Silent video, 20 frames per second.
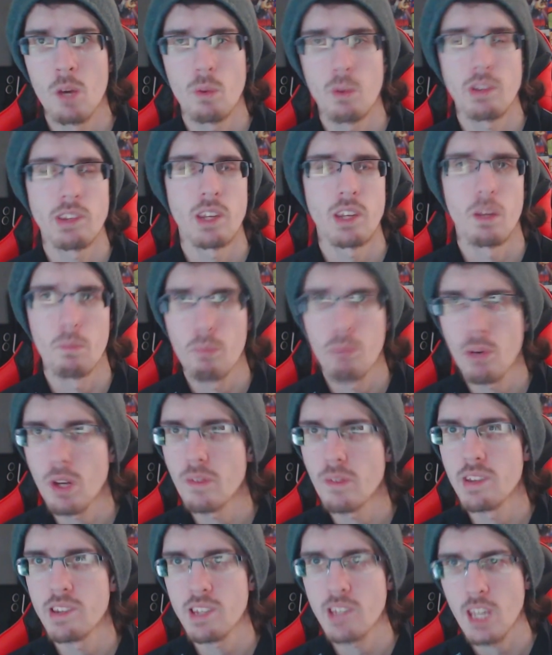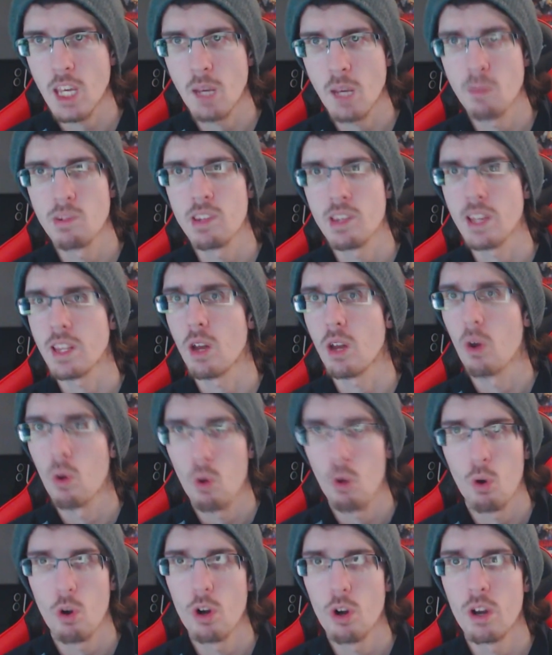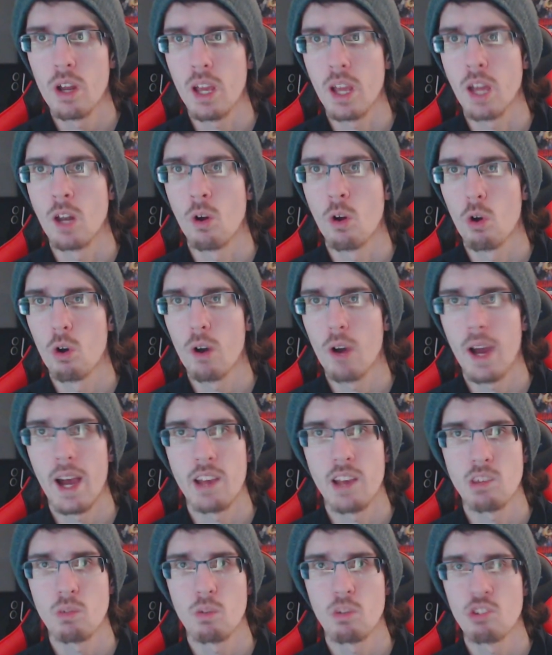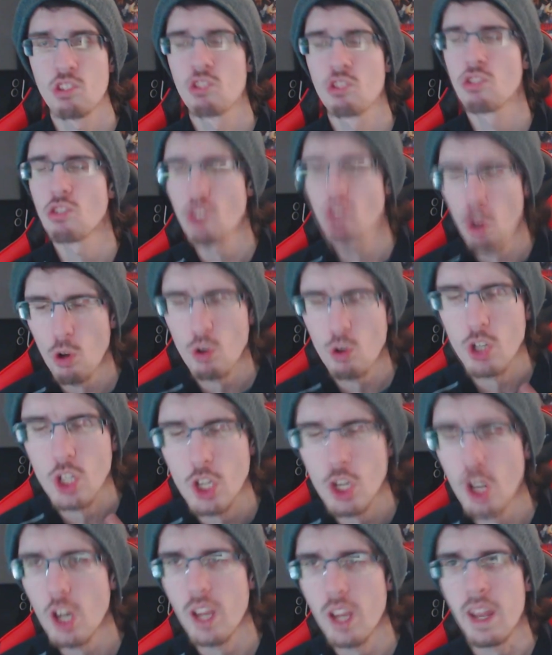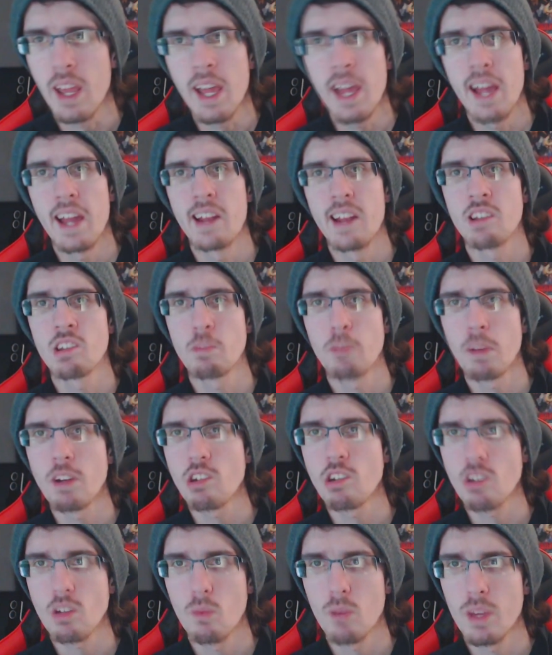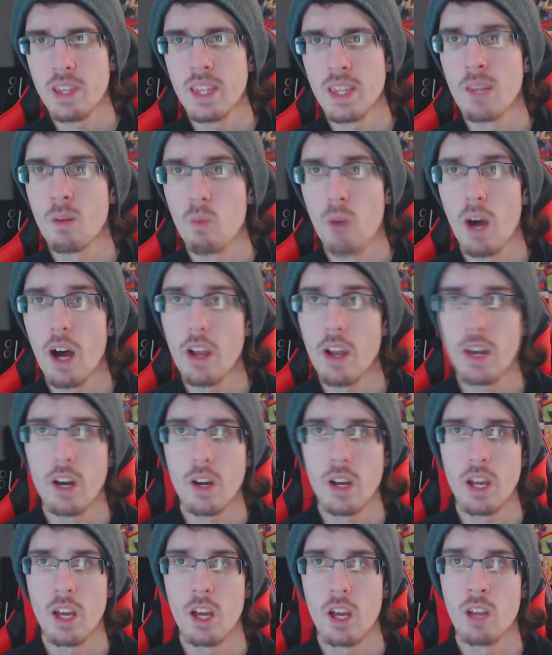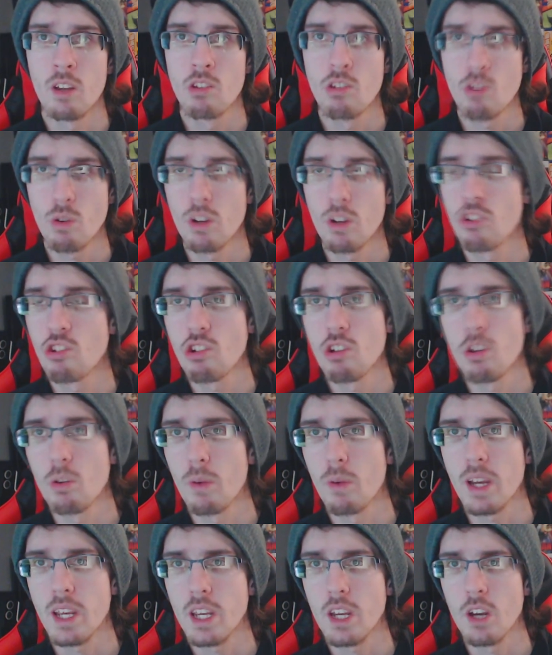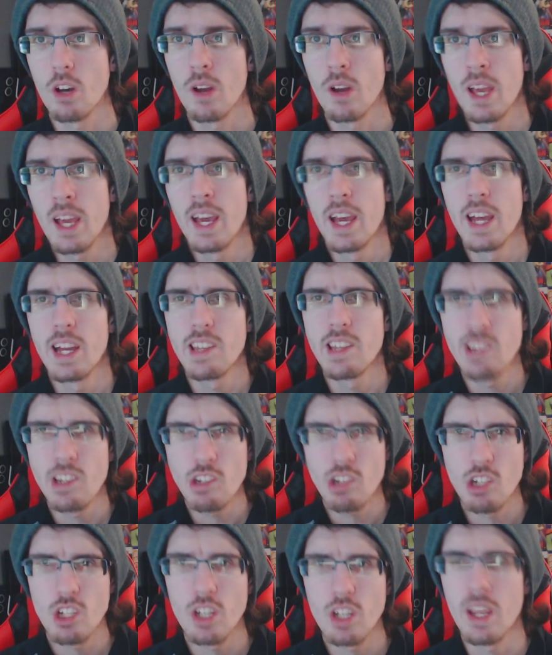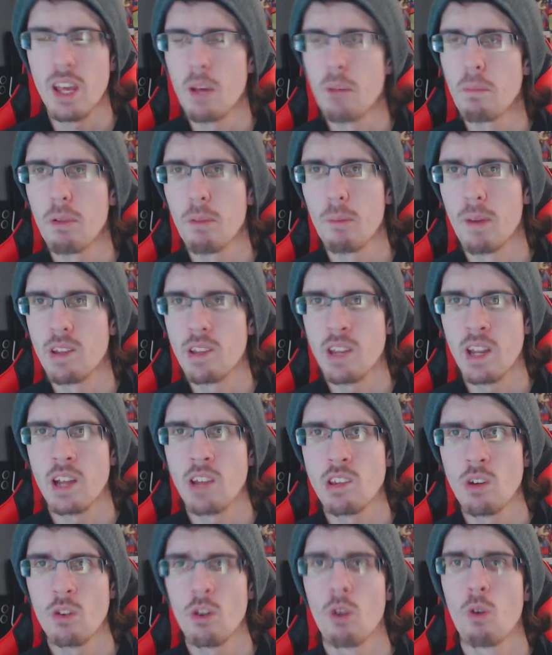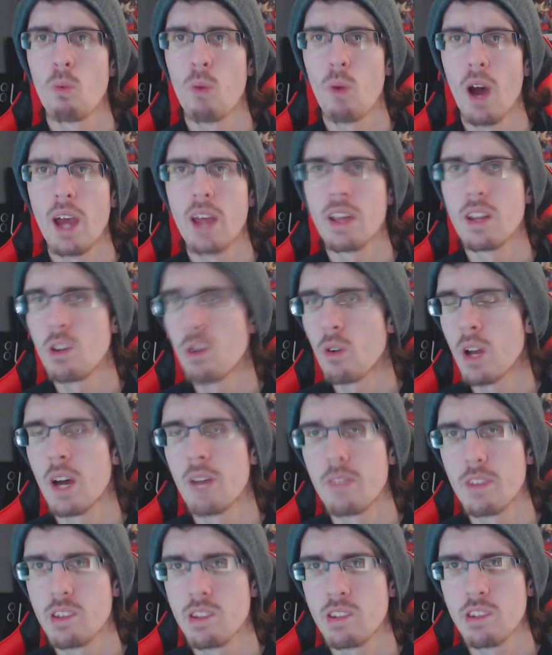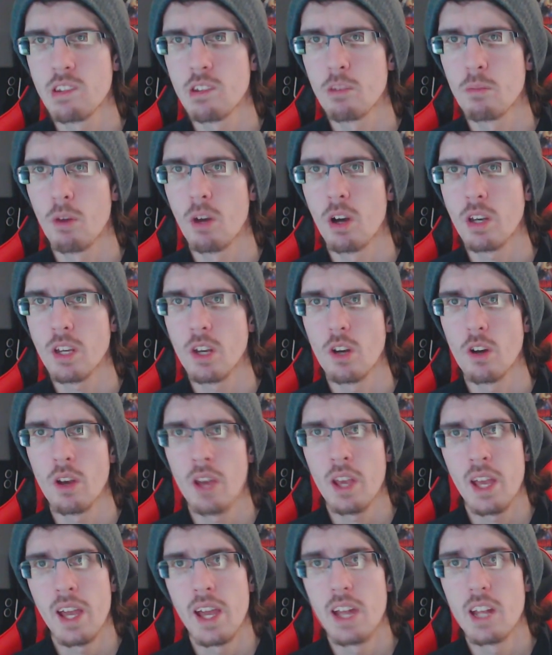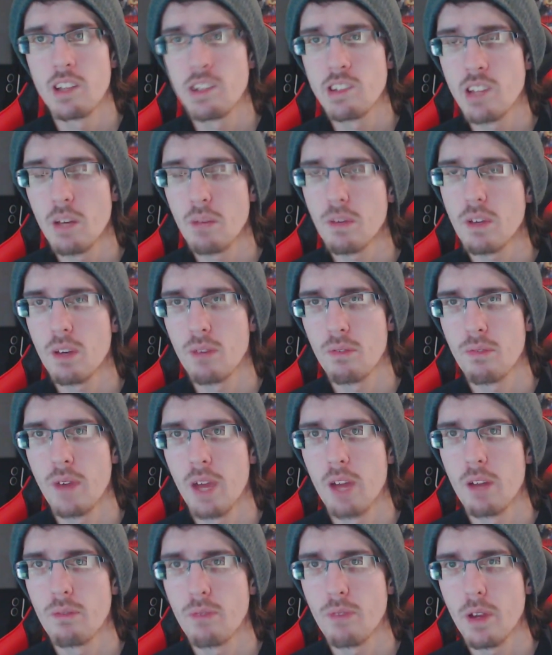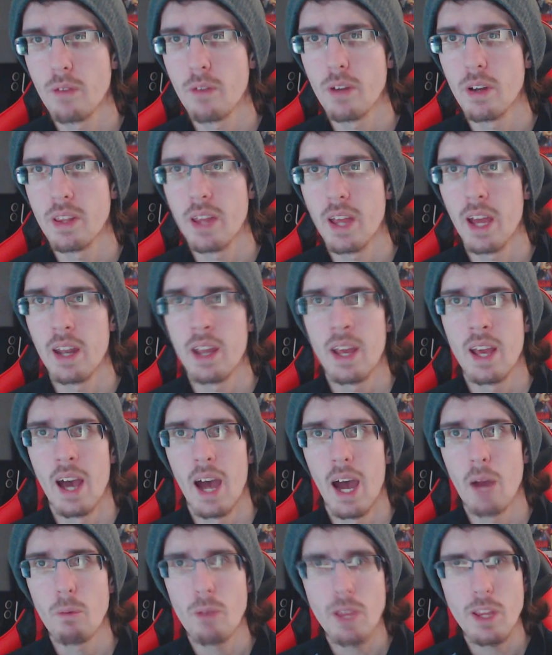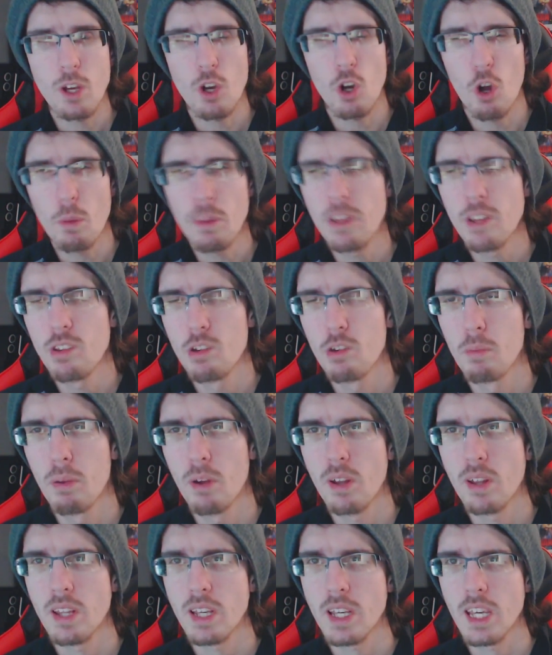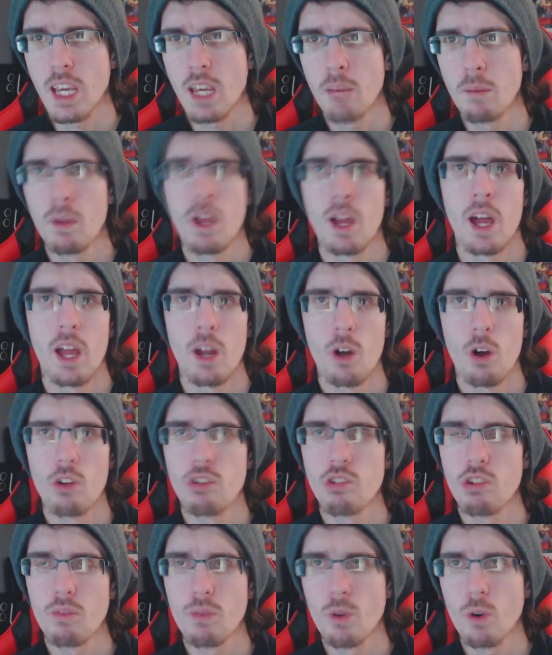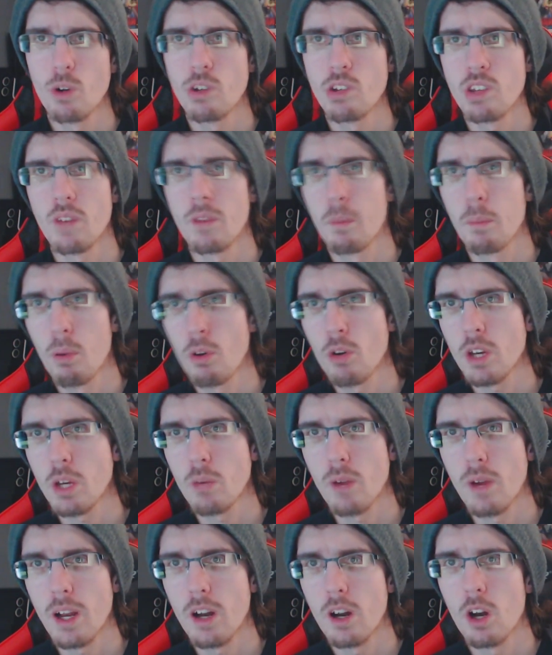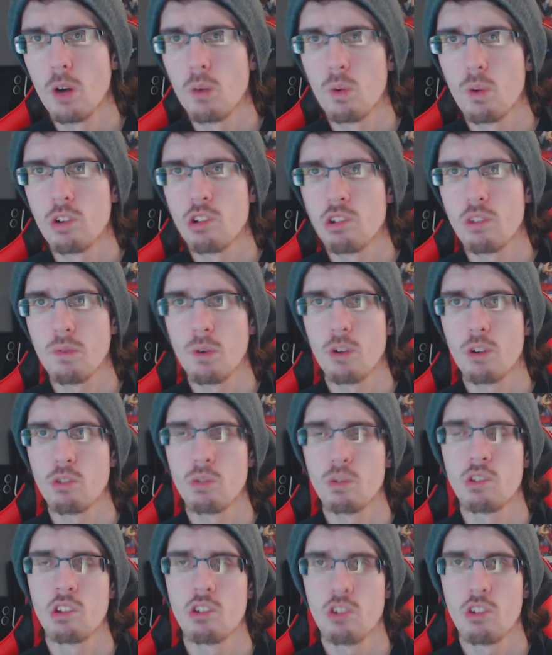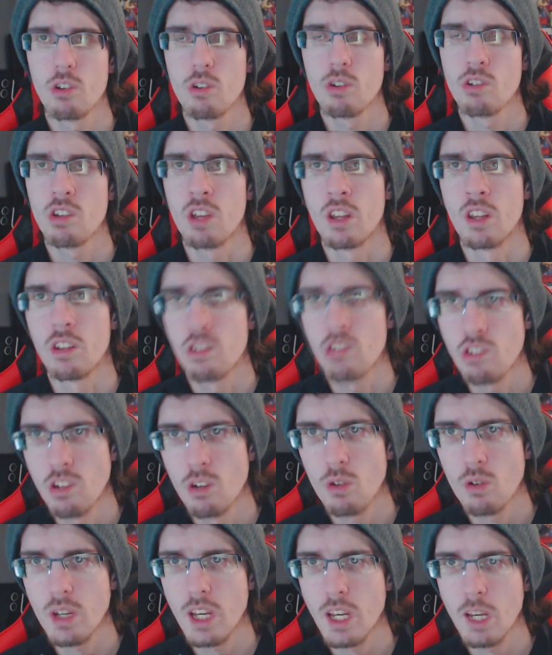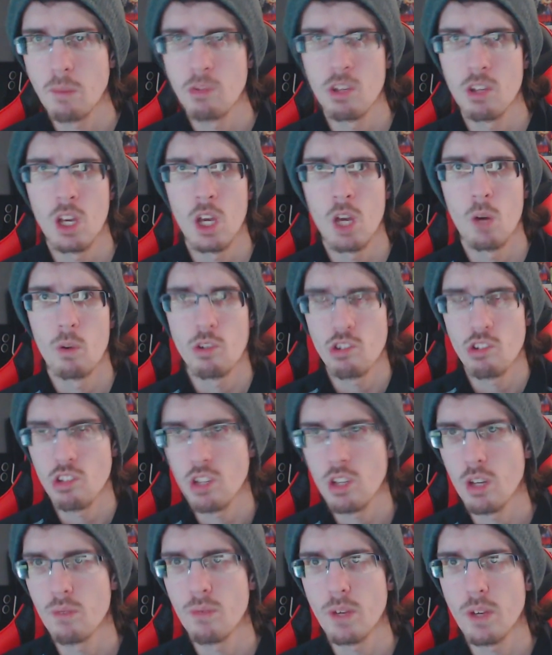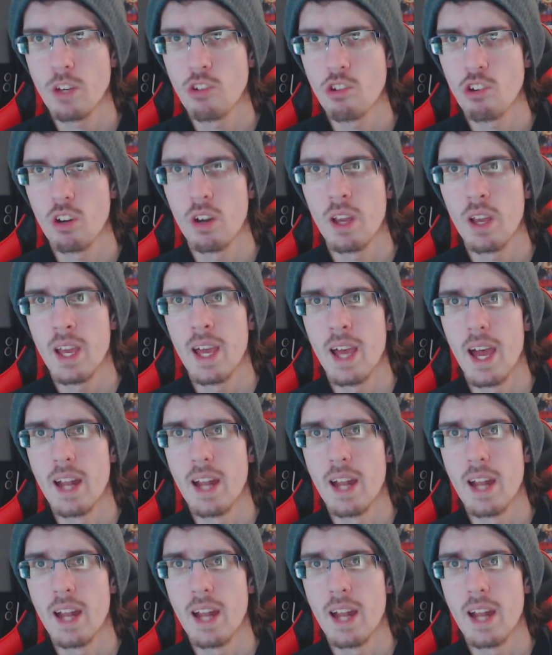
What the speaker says: We've seen it in previous games like the Horde and Oras, which is so good, and especially within the Wild Area and Sword and Shield right here, it's such a good implement, and I don't know why they don't have this system on here, and it's definitely a fan favorite that I really hope to do put in the game. And also, of course, you have the Poke Radar, which of course was introduced in the Sinnoh games, which is a good feature.